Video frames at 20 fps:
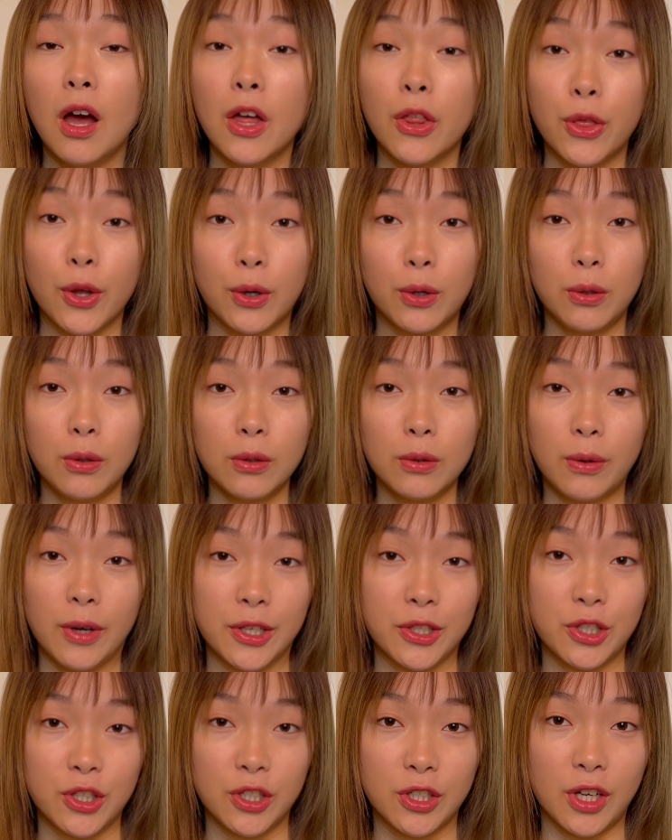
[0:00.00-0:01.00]
The core
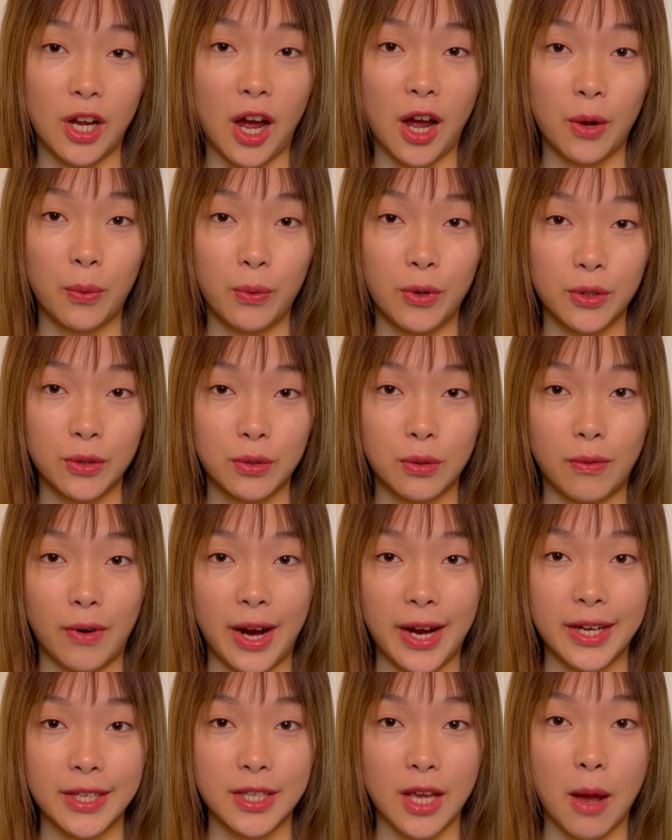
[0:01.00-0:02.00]
question I want to
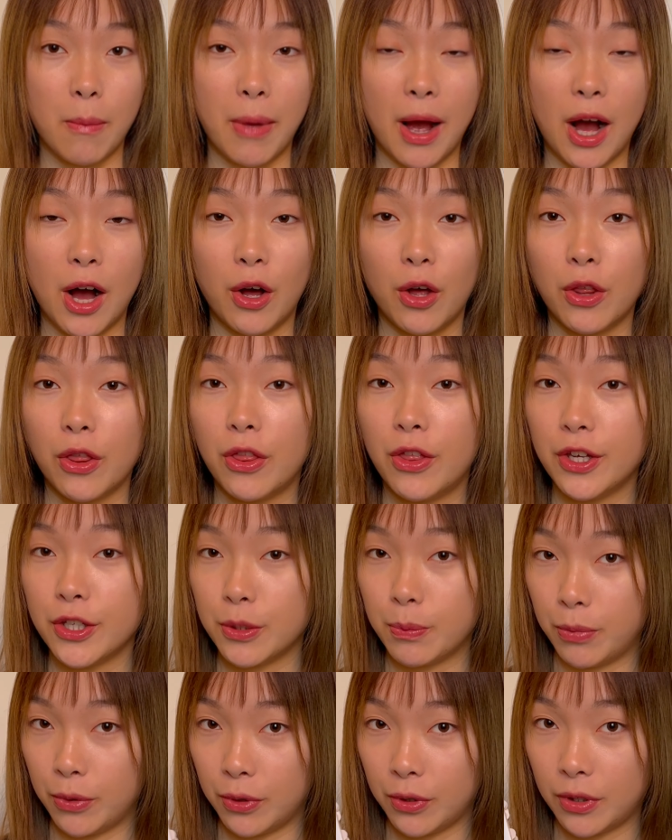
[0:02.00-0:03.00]
raise about
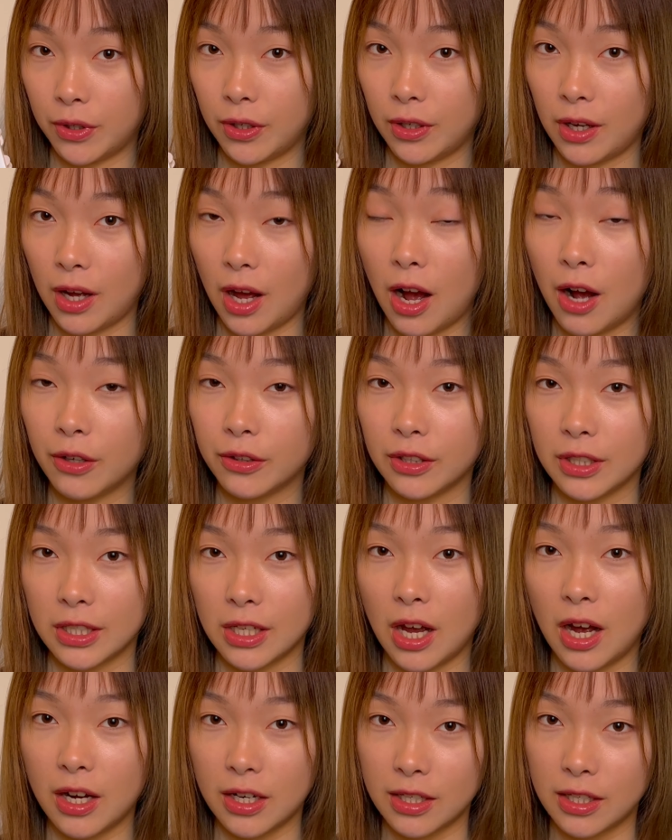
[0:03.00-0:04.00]
this book, Aldous
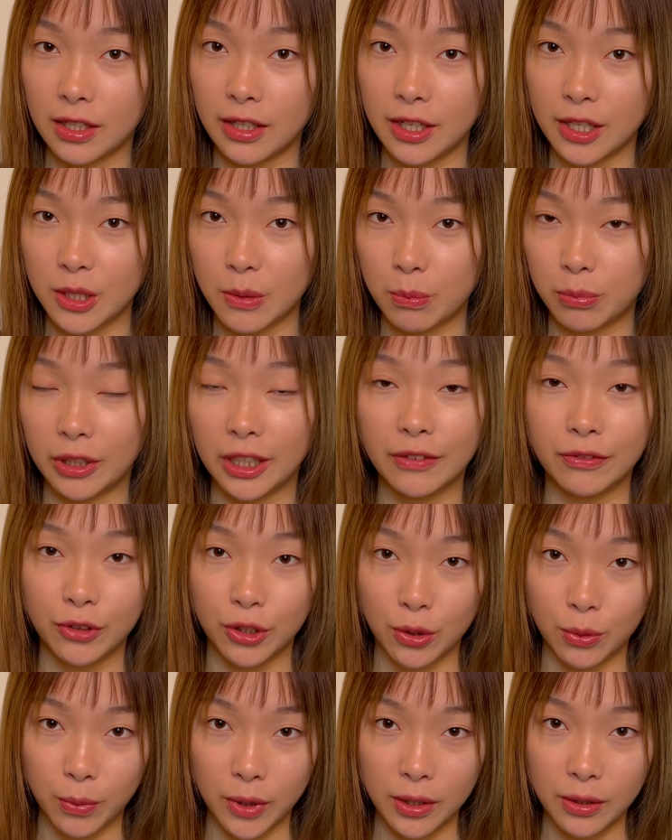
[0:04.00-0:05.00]
Huxley's Brave
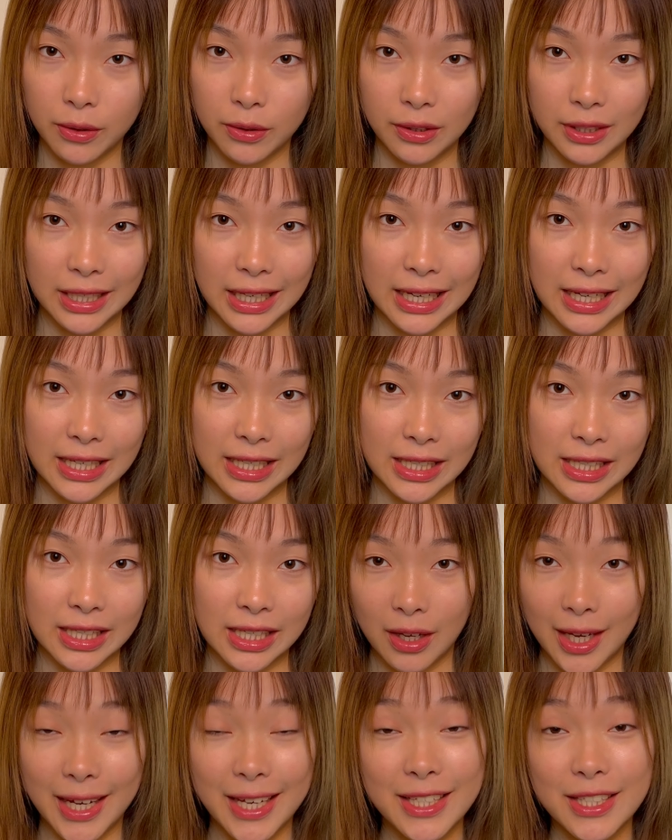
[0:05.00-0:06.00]
New World, is
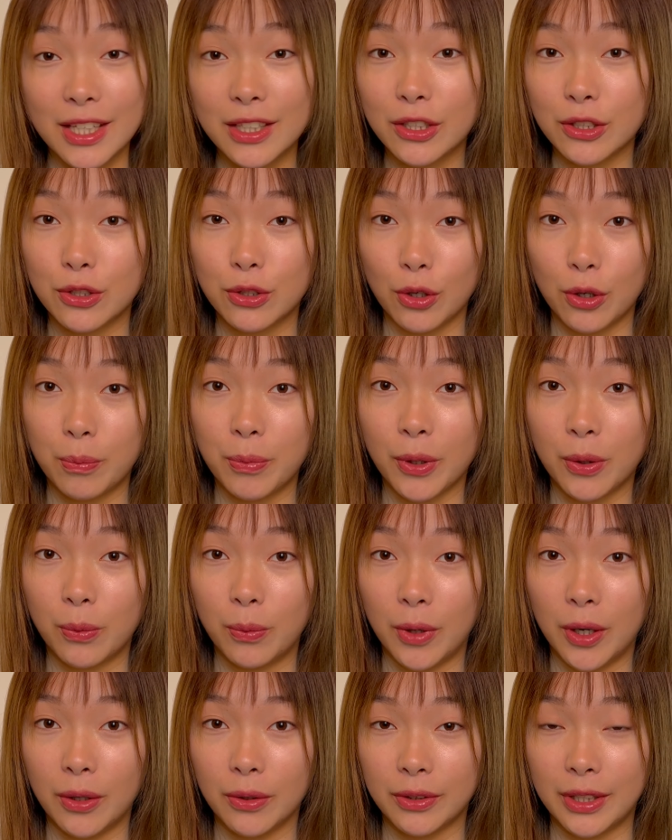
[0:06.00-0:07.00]
Is the dystopic
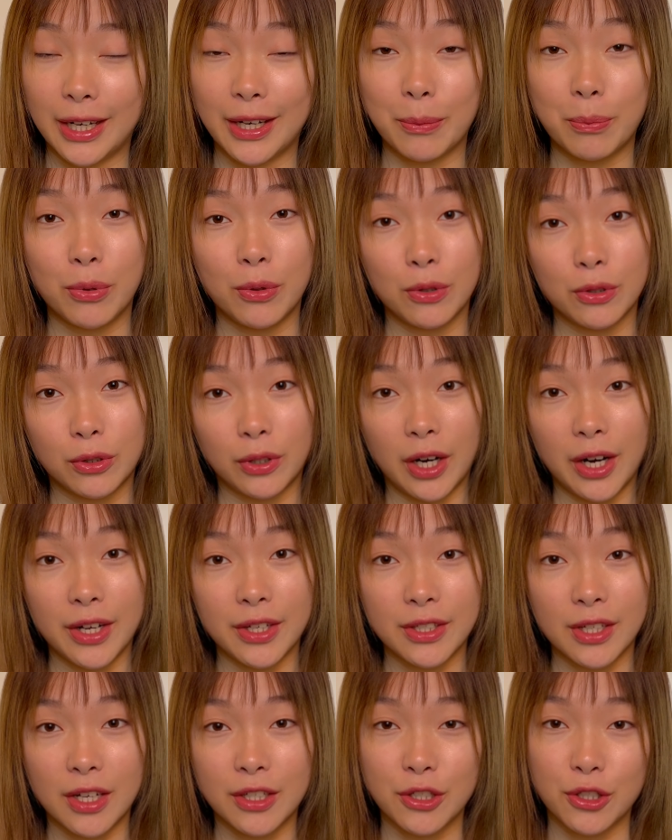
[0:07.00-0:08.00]
world that it
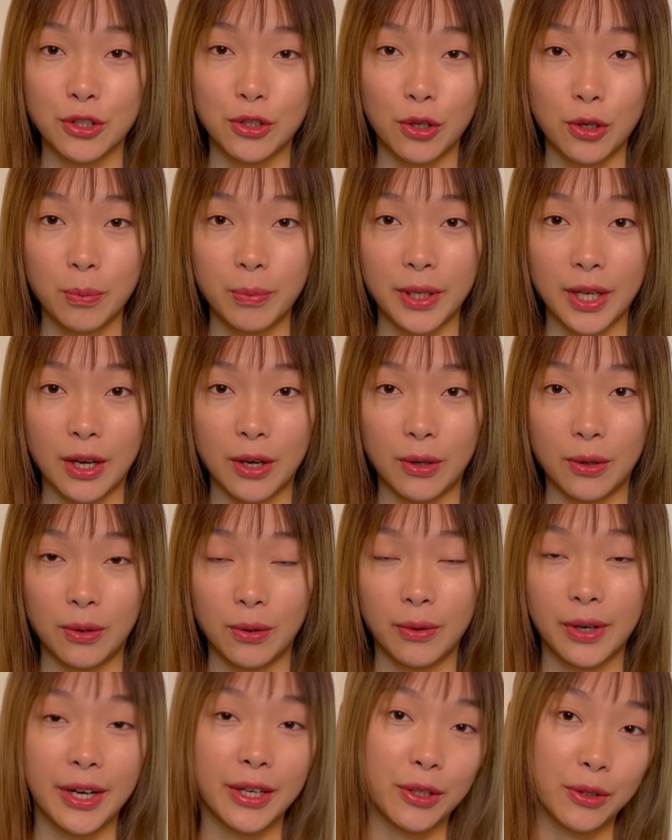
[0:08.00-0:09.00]
portrays a dystopia
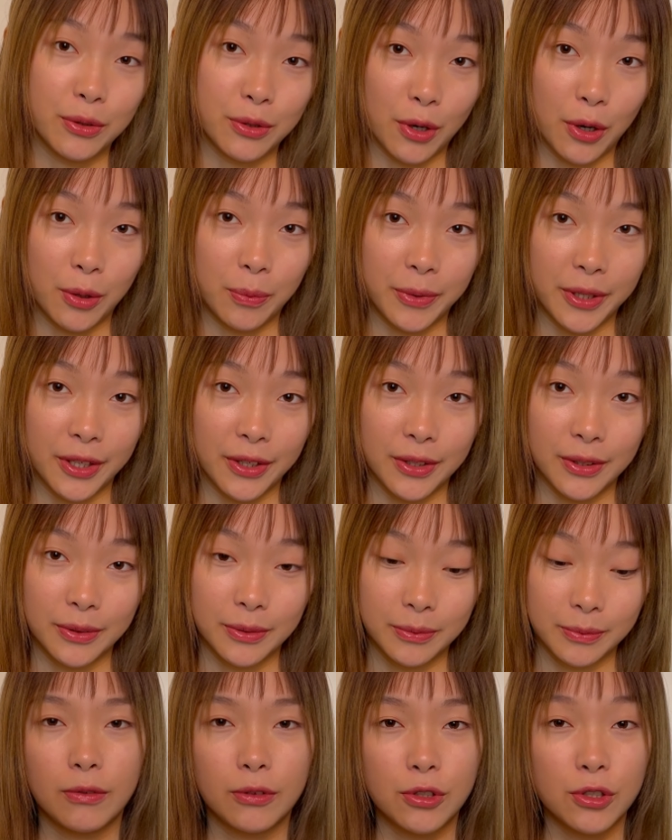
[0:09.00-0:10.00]
or a utopia?
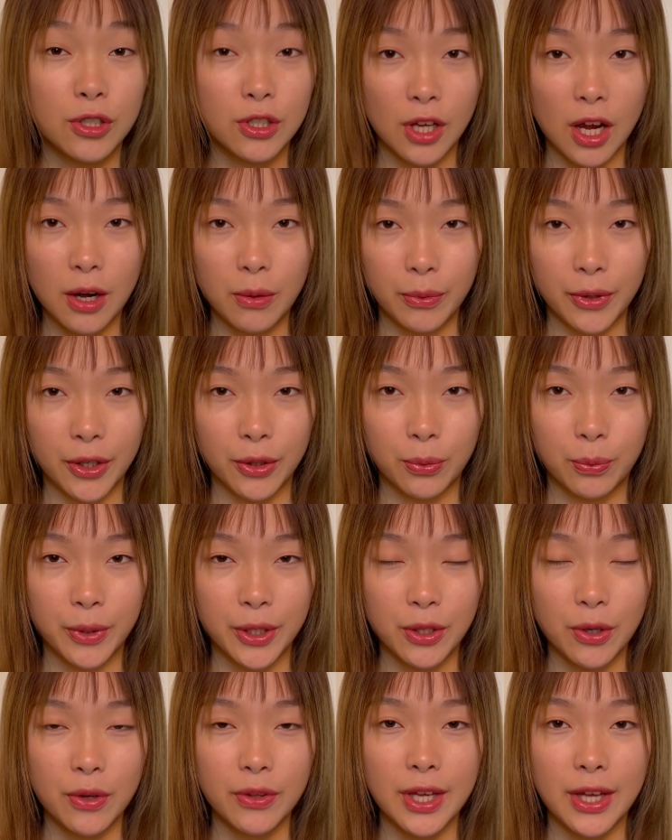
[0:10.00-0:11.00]
To start with, we
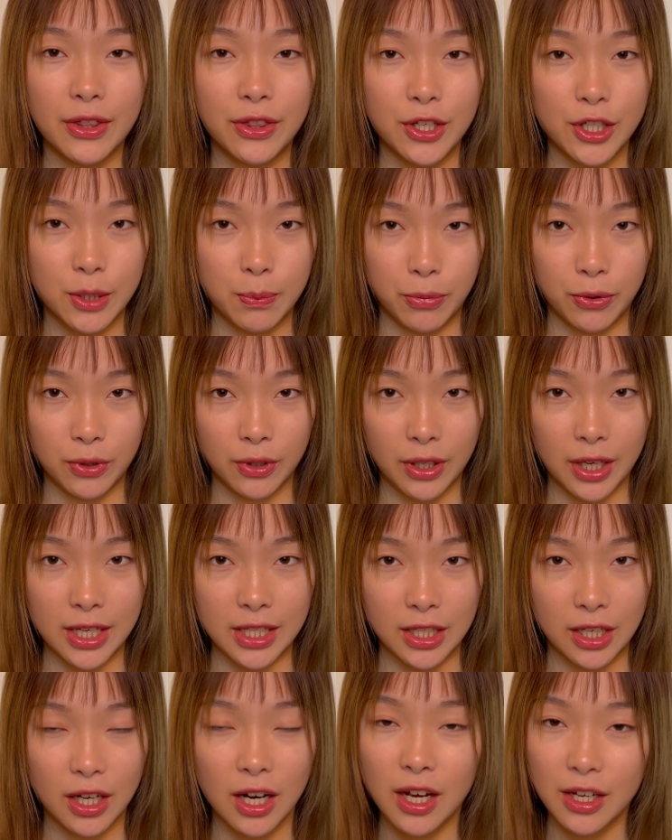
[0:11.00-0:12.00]
know that this book is
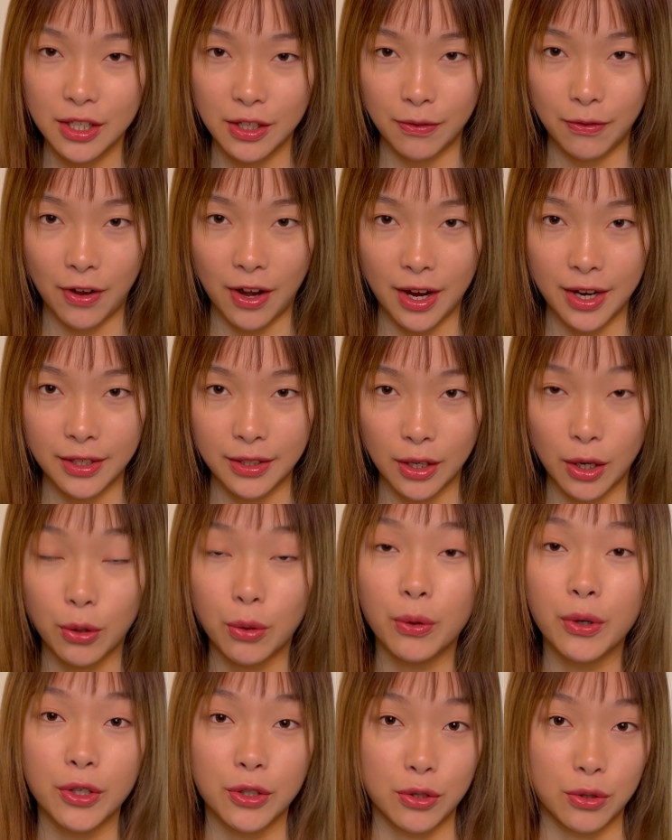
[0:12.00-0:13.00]
classified,
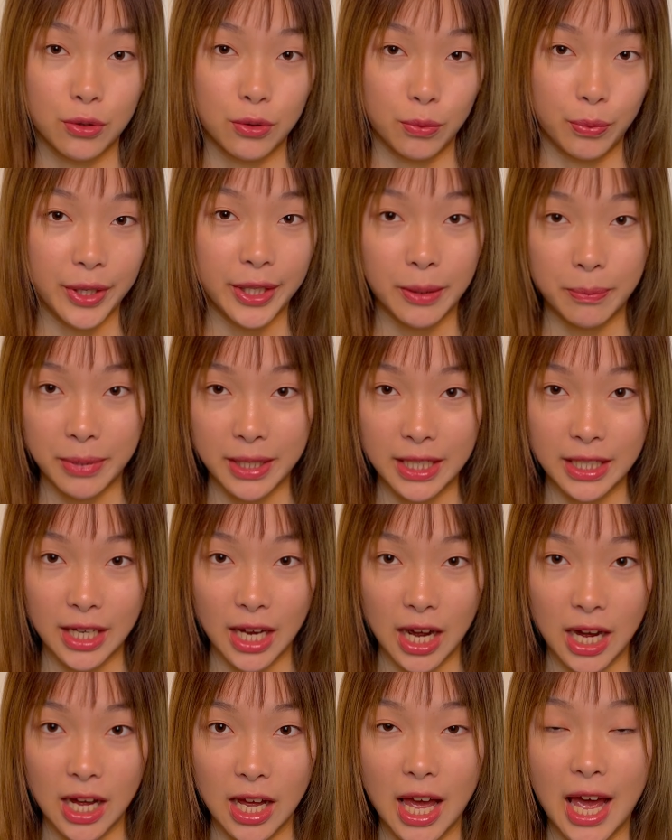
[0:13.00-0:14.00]
according to
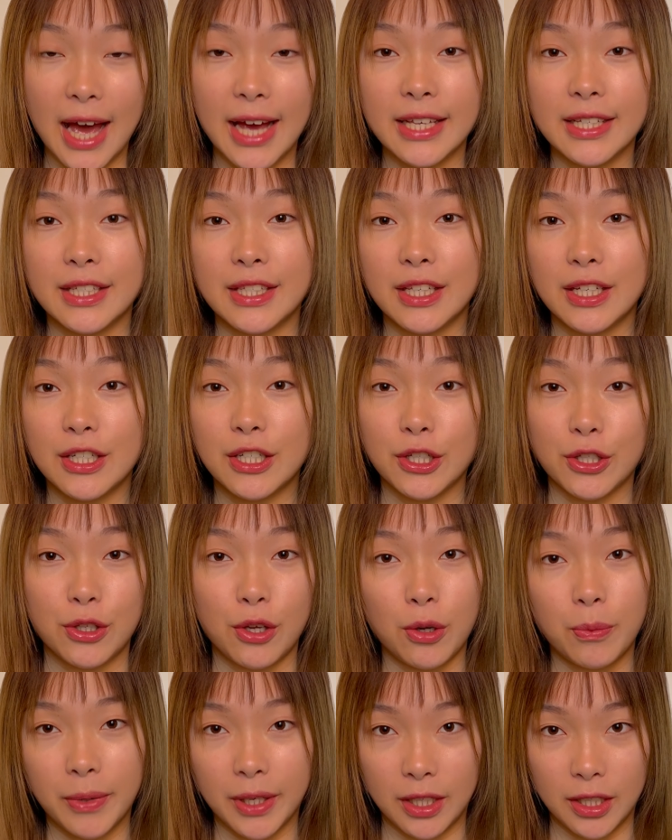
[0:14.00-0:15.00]
Wikipedia, as
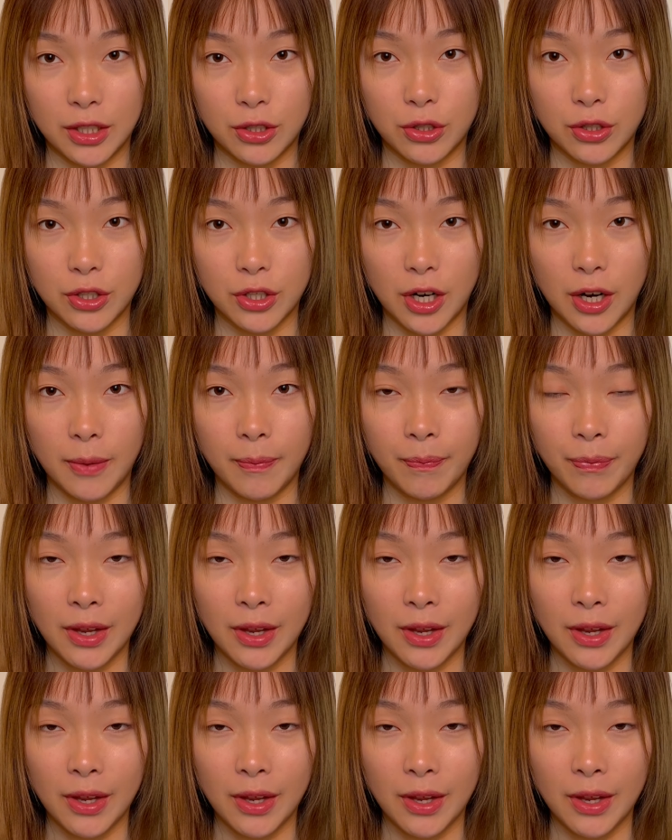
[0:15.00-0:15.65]
dystopian literature.